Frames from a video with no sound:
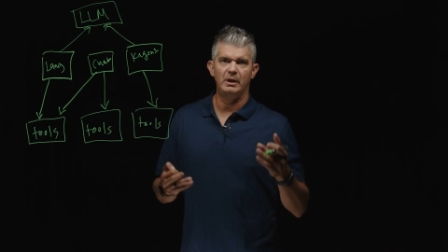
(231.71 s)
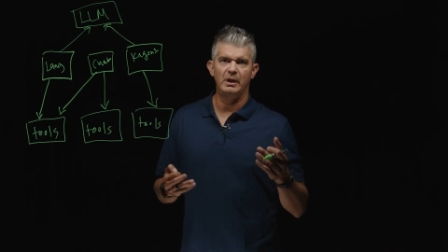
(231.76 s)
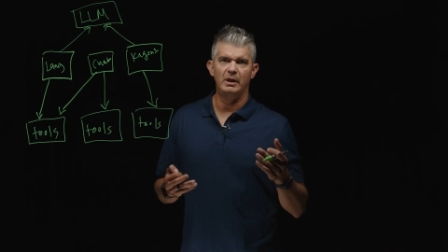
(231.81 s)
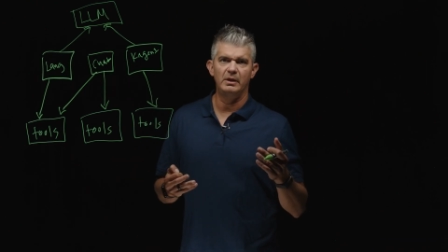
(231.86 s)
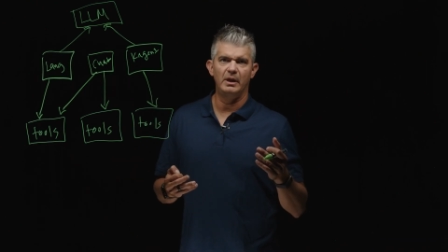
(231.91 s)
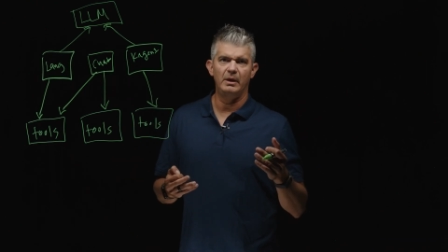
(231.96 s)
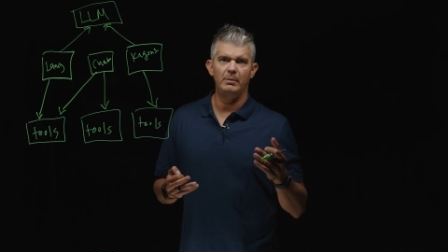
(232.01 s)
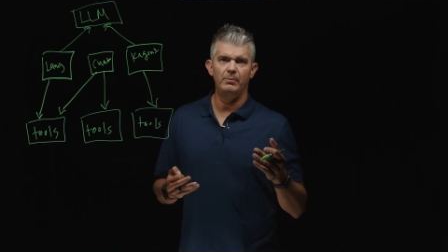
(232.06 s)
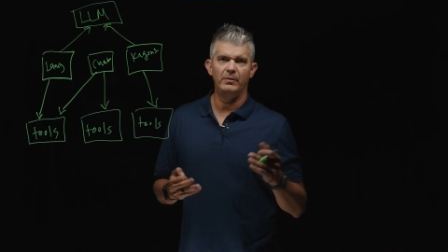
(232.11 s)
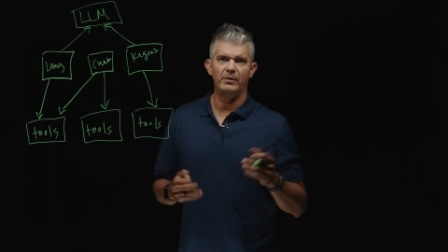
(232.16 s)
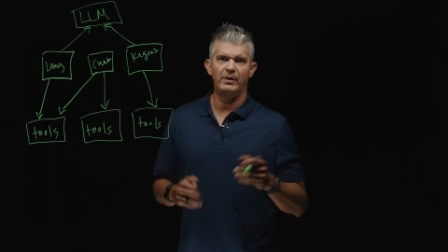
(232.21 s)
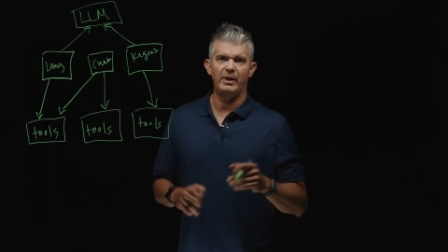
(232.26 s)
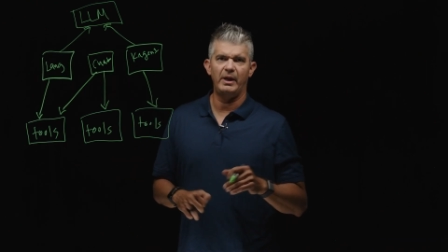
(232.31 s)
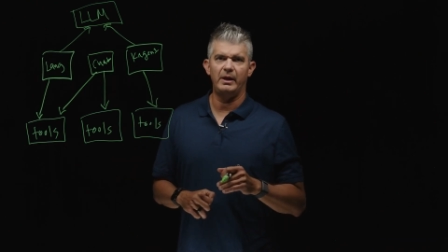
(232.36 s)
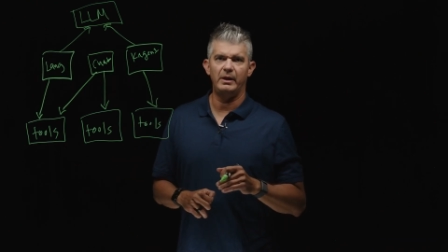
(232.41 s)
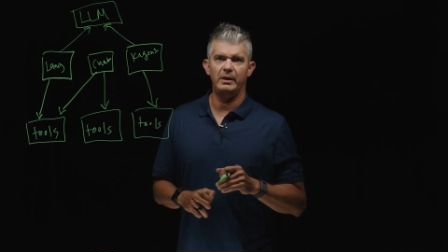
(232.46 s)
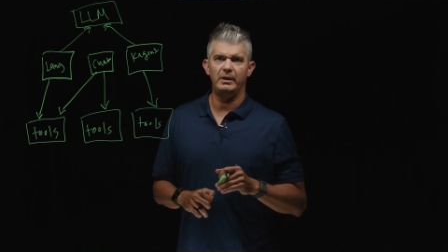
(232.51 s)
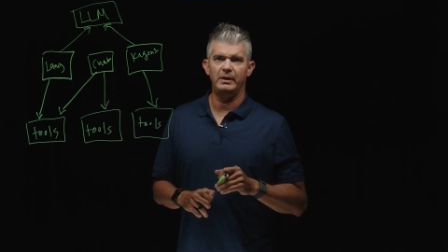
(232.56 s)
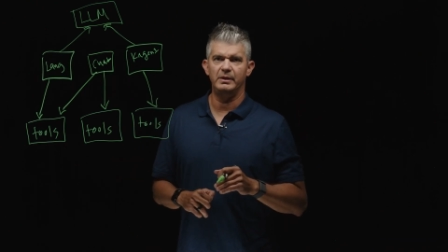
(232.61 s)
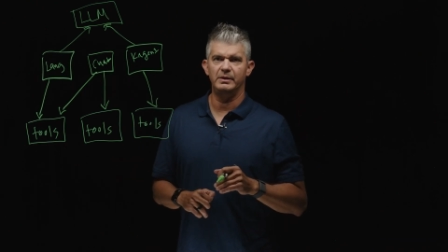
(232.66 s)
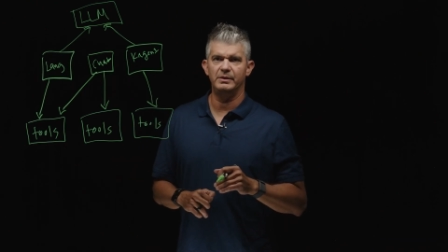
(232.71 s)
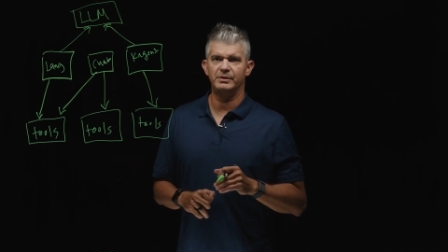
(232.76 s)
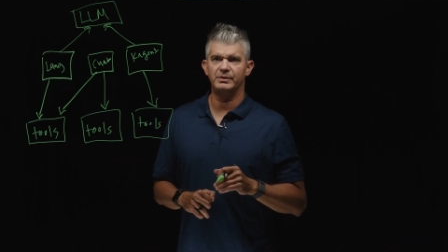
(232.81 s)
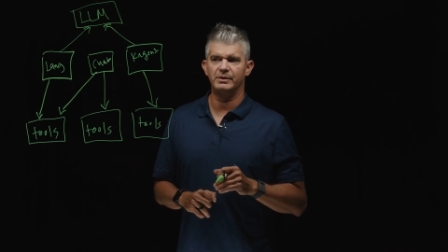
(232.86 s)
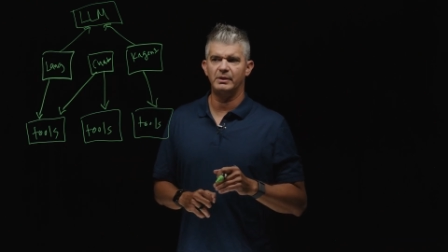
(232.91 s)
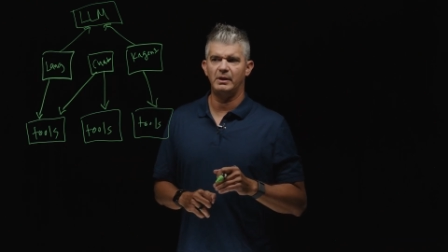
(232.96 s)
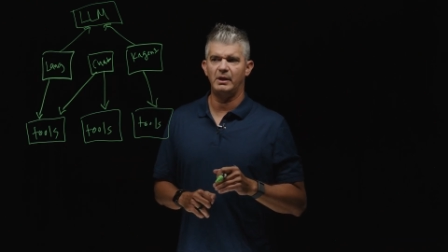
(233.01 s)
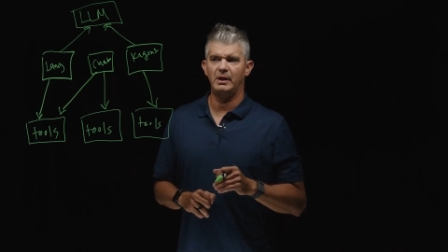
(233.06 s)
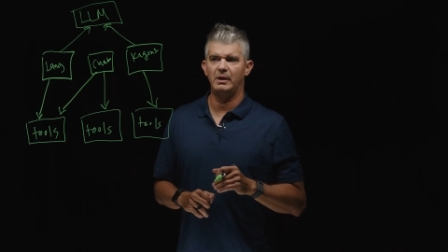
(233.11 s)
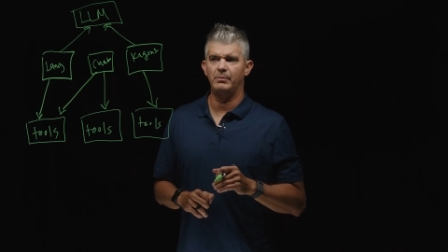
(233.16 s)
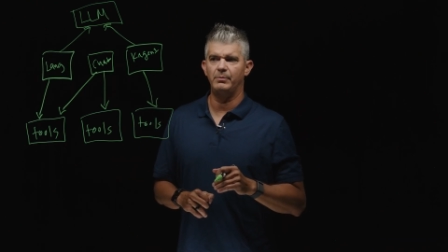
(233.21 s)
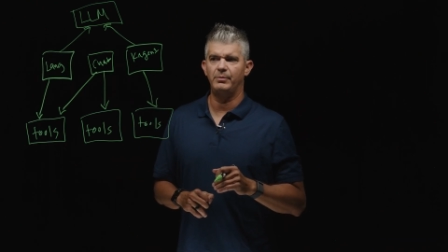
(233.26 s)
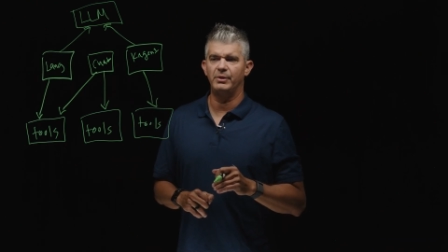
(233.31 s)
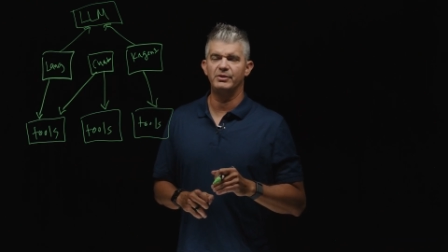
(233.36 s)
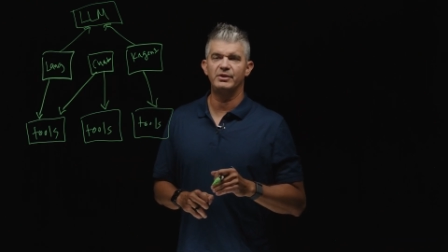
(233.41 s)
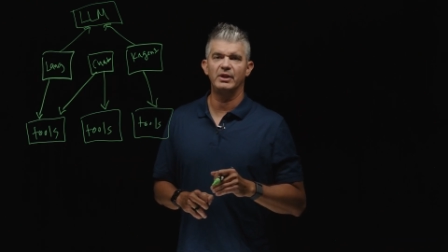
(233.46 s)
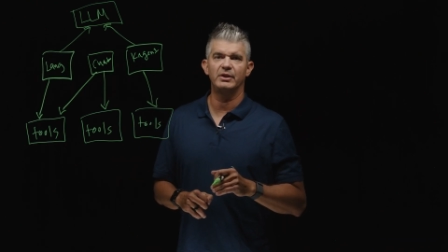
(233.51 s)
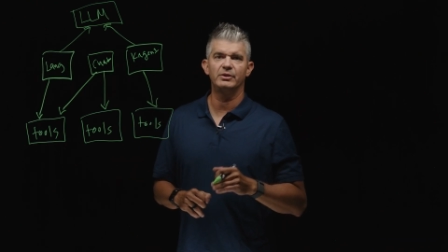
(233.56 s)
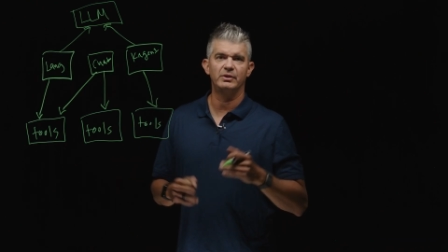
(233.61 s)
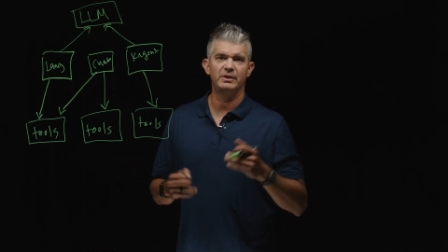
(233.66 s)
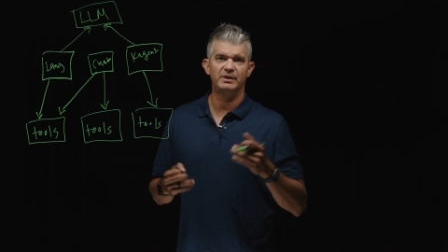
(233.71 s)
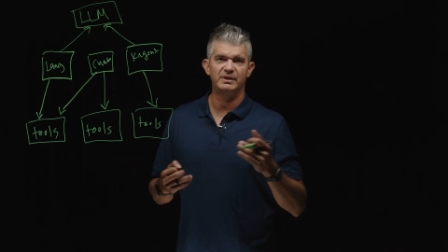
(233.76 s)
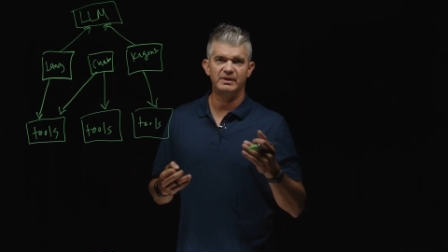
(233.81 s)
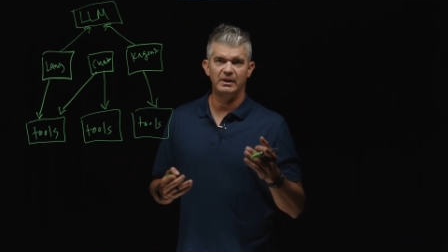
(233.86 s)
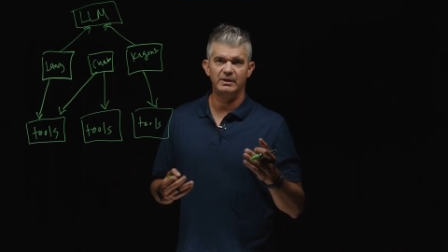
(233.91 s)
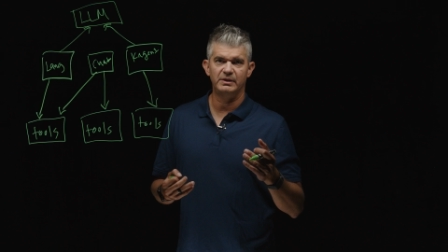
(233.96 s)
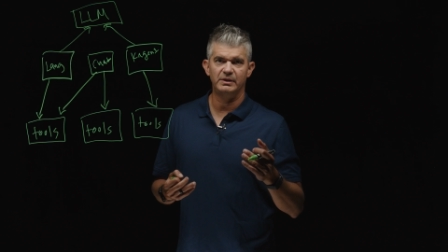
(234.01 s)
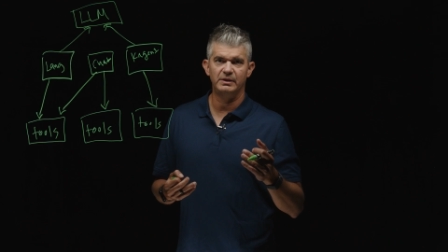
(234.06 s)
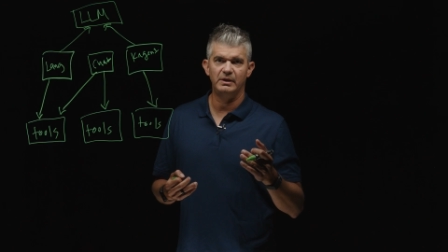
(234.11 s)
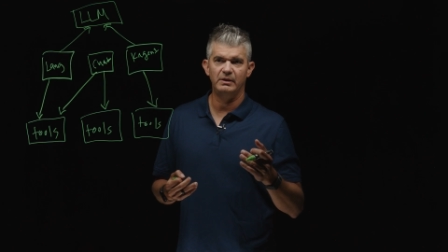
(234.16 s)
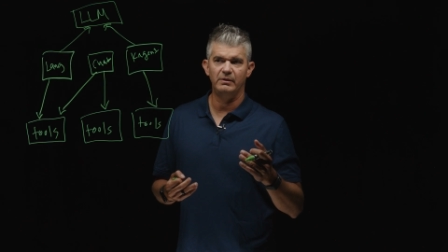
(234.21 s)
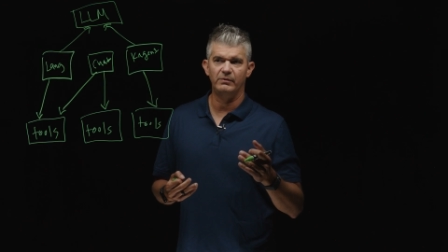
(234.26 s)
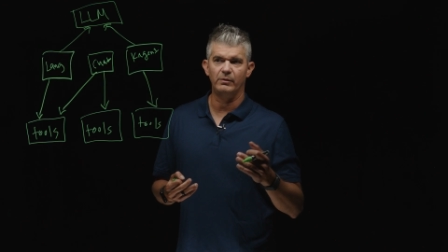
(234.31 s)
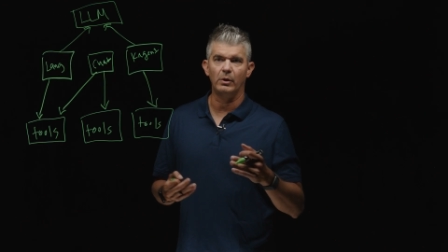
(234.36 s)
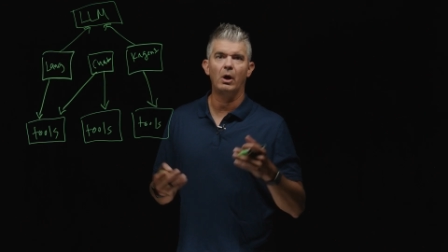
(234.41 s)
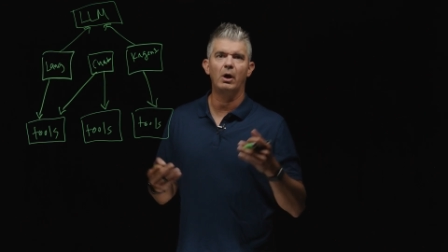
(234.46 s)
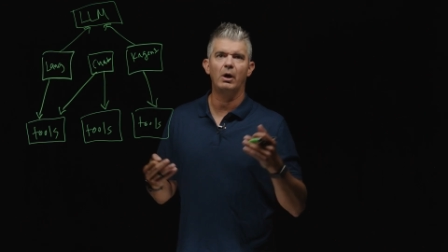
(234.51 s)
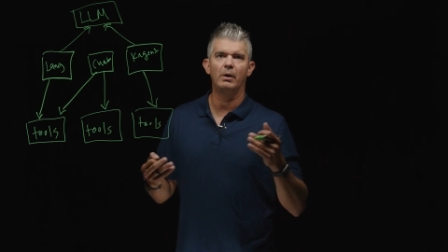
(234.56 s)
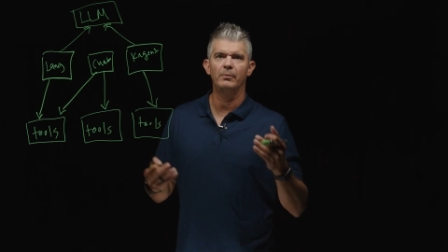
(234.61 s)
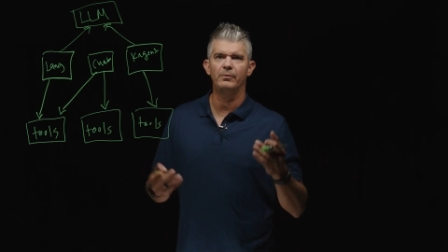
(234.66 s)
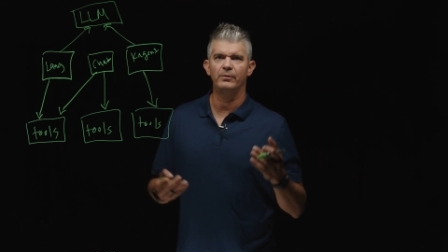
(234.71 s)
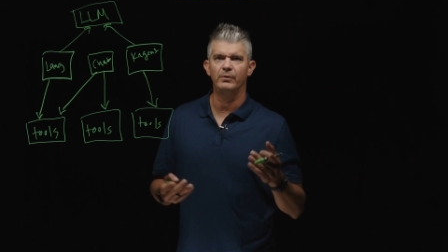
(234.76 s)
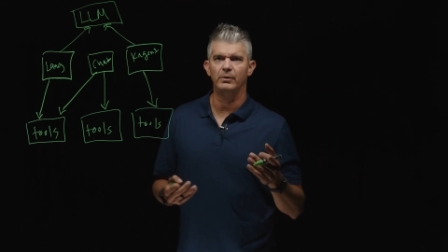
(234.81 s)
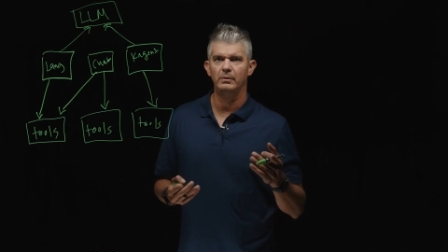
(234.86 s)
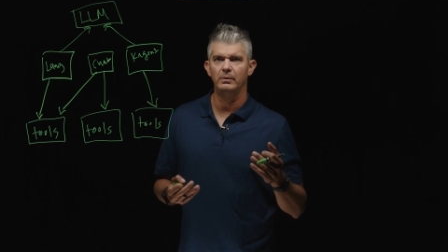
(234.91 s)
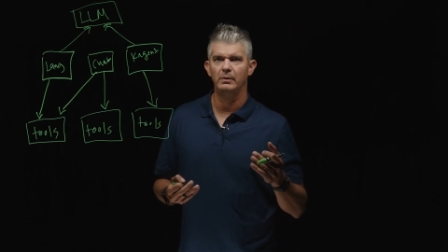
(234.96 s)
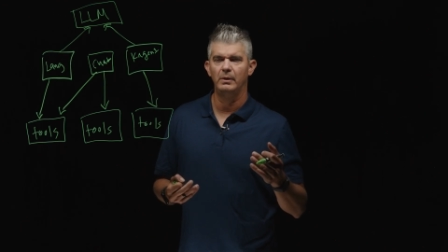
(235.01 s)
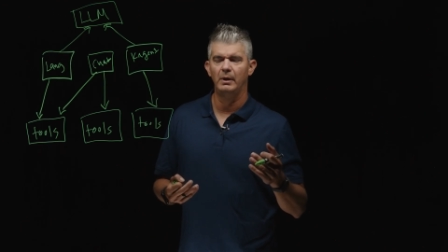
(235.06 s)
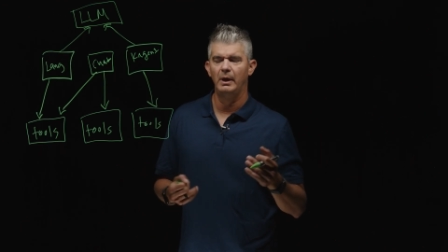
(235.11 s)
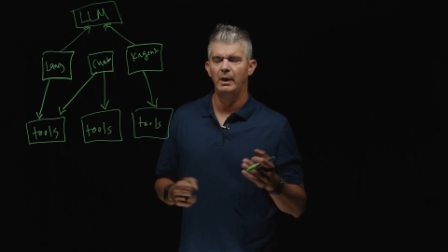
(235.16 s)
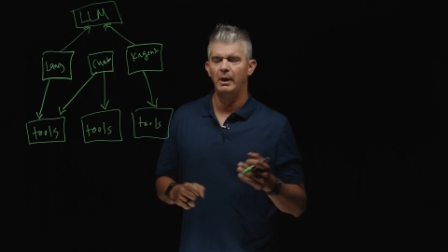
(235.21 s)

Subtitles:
in them that is potentially sensitive or harmful.